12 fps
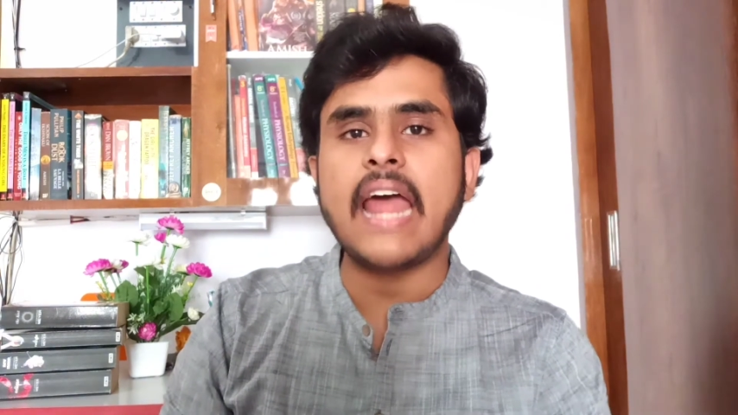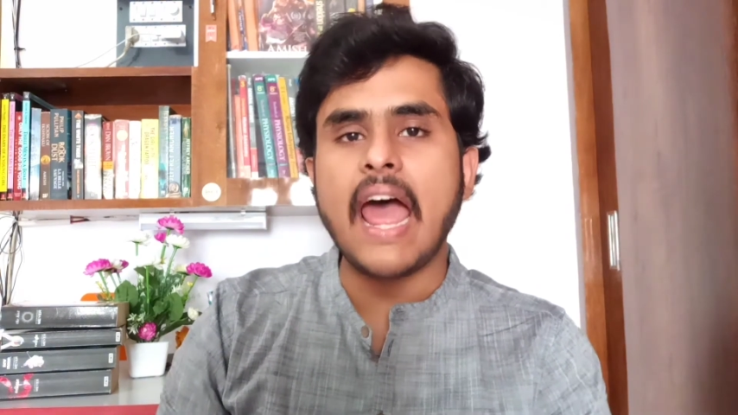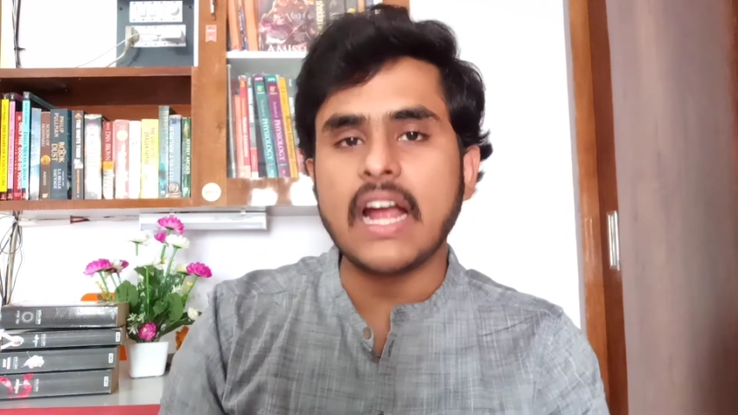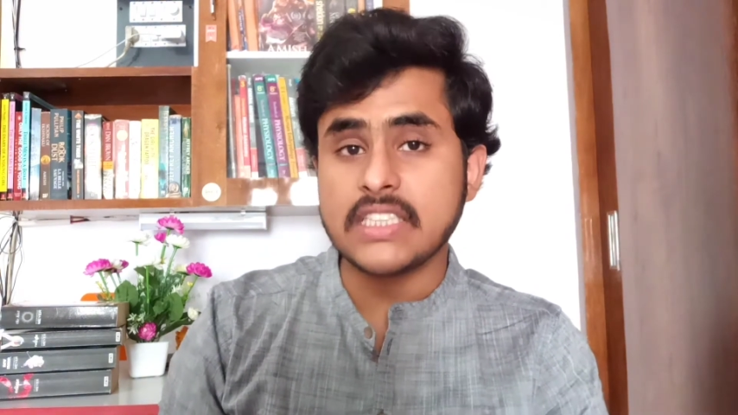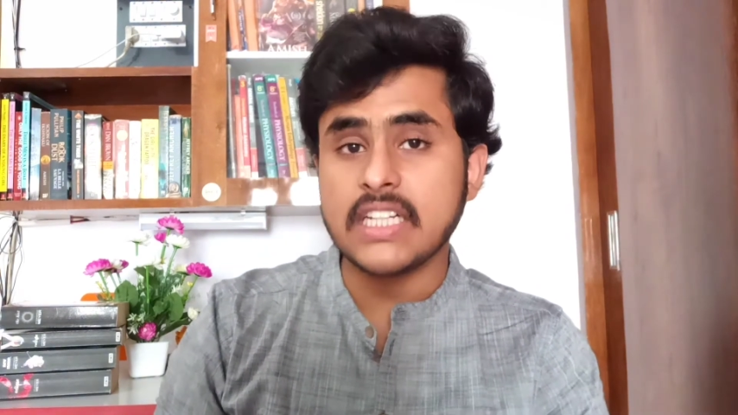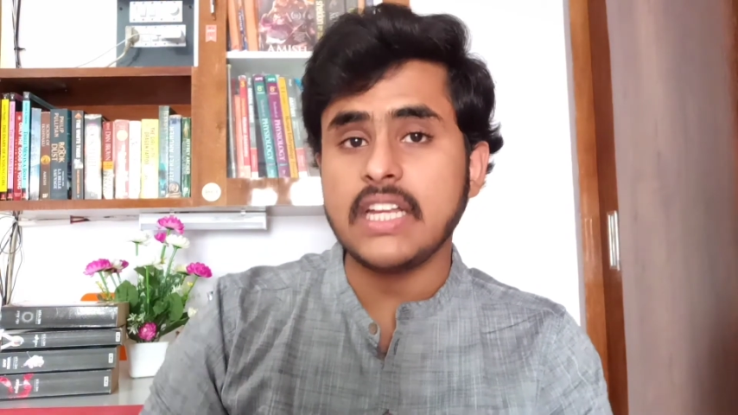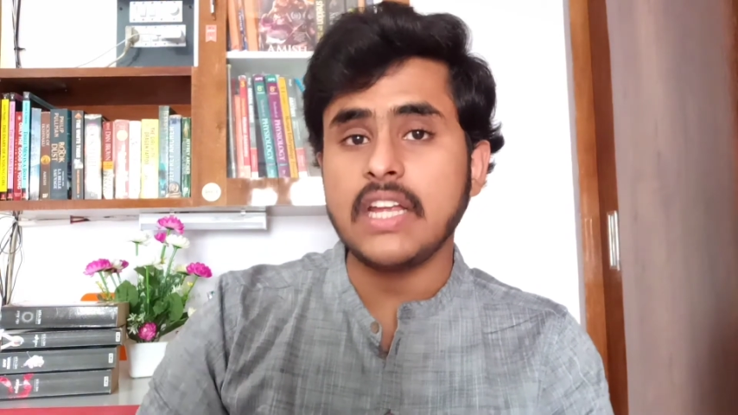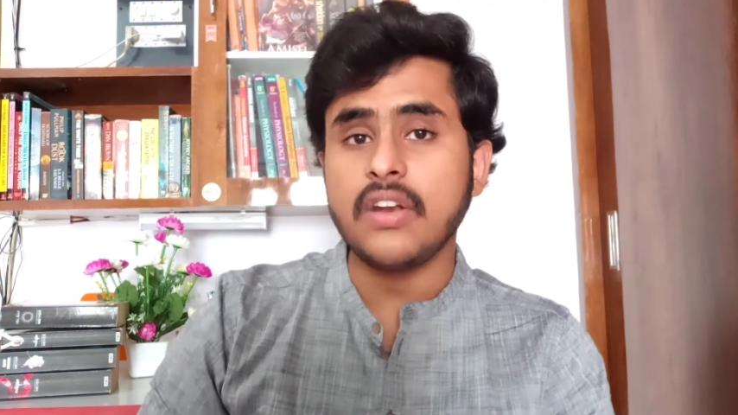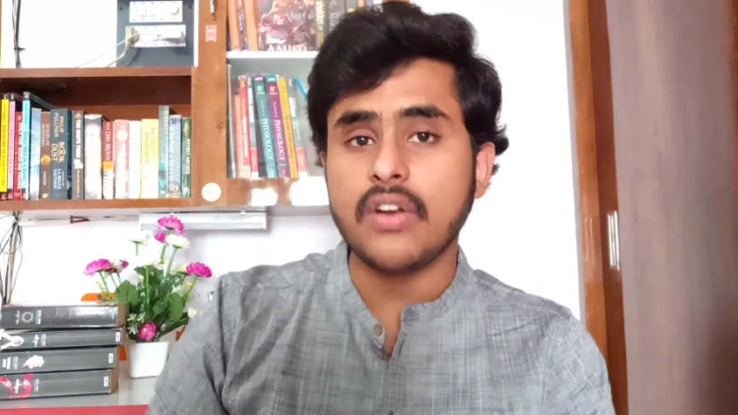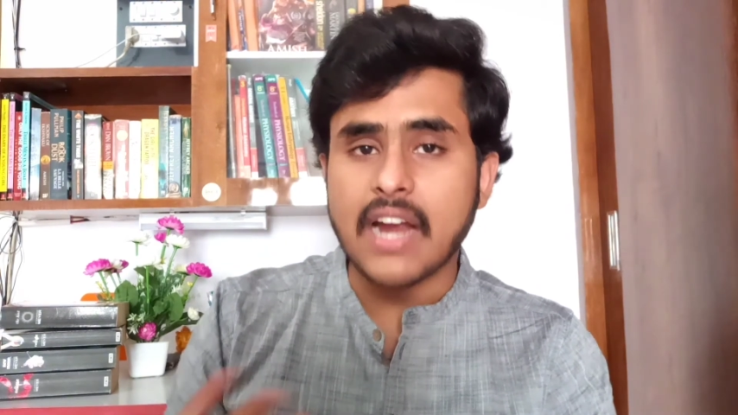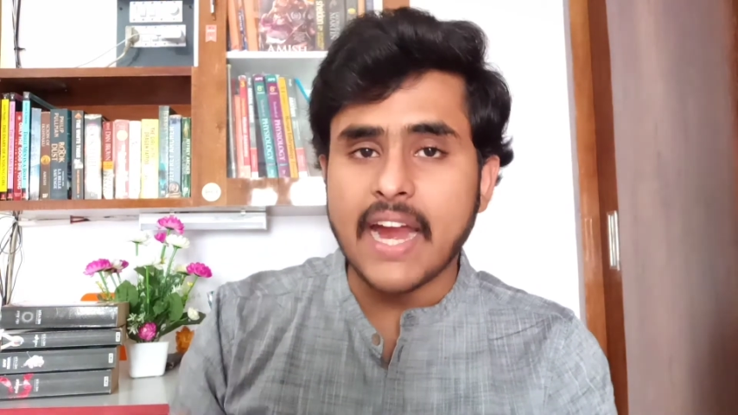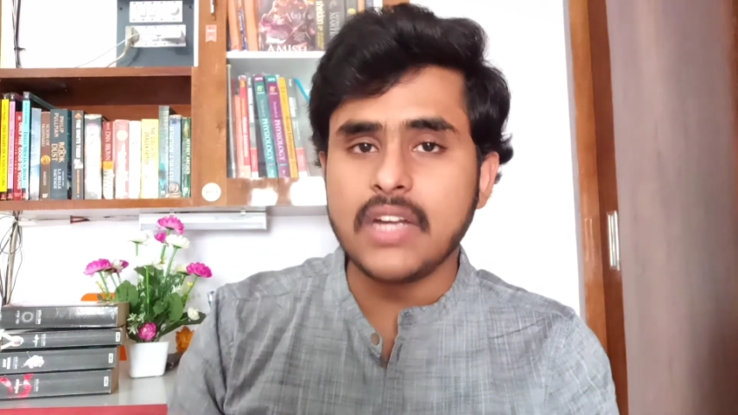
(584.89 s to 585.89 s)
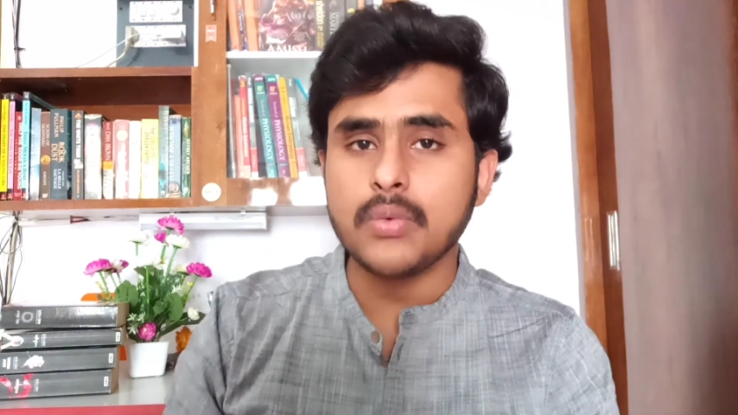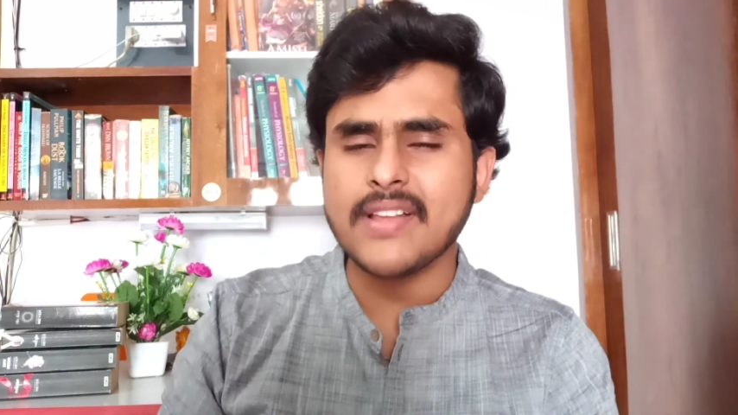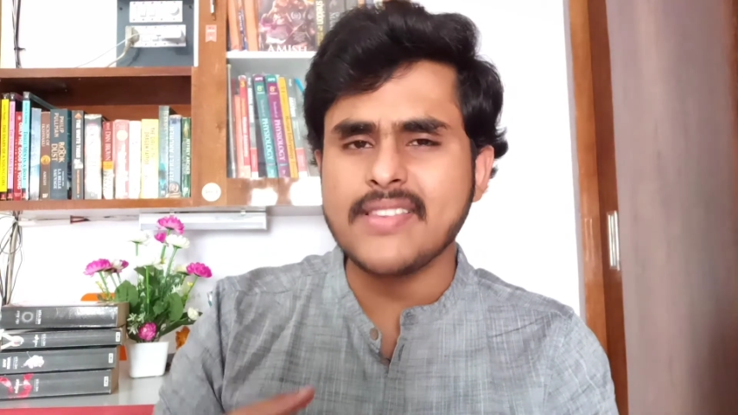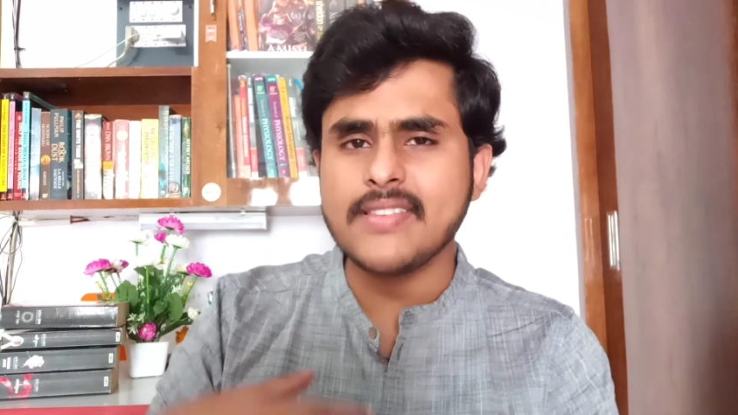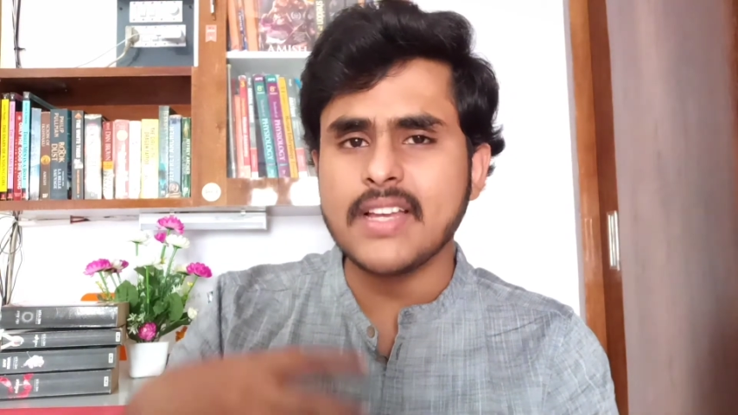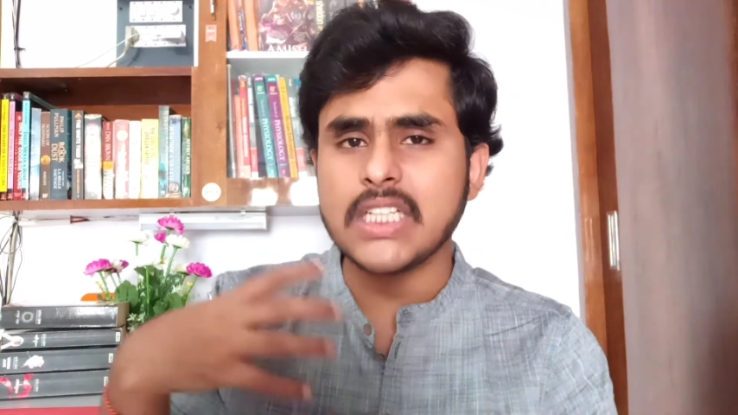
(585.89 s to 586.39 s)
actually write
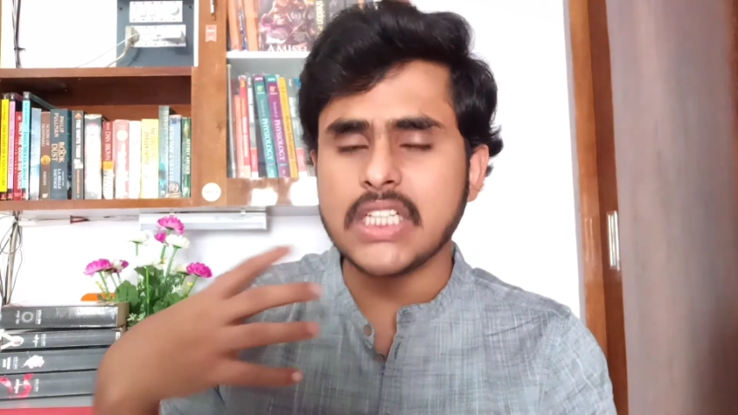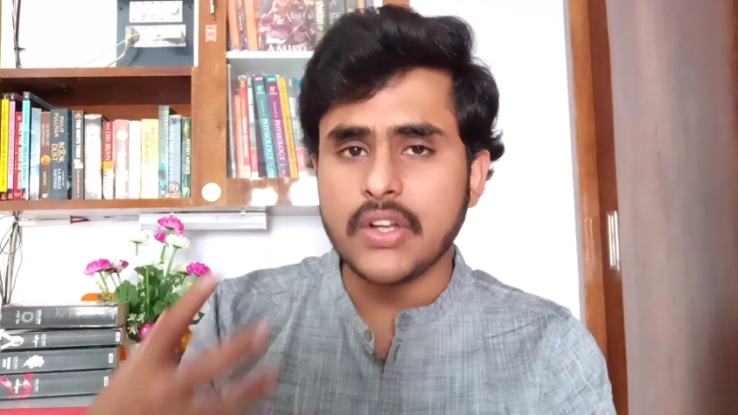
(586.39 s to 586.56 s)
one such